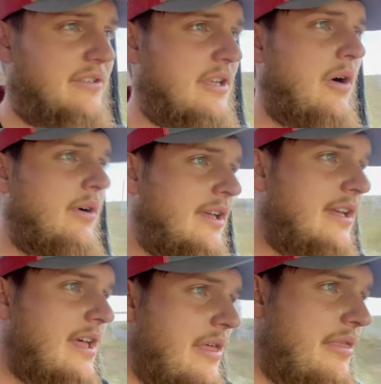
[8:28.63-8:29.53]
So
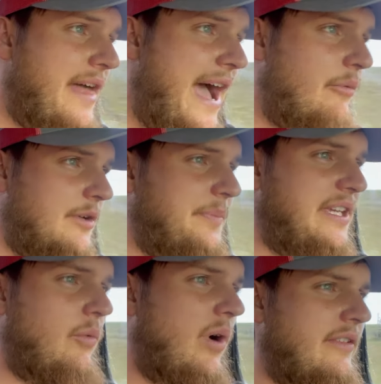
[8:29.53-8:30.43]
that would
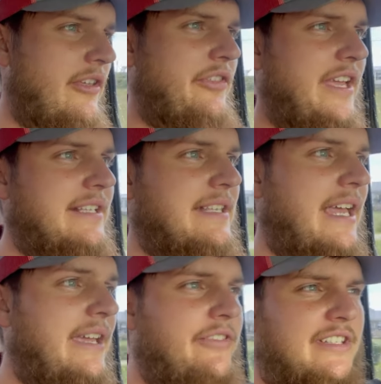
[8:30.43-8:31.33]
be one of the things
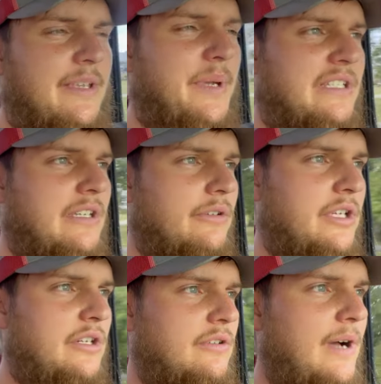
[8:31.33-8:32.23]
that, if that's a big deal to
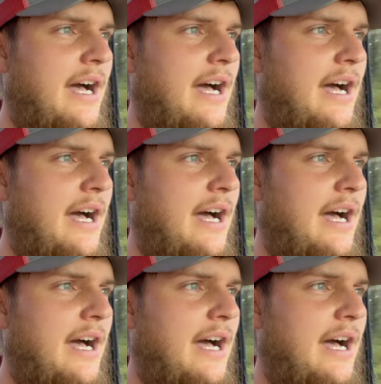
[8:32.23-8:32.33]
you,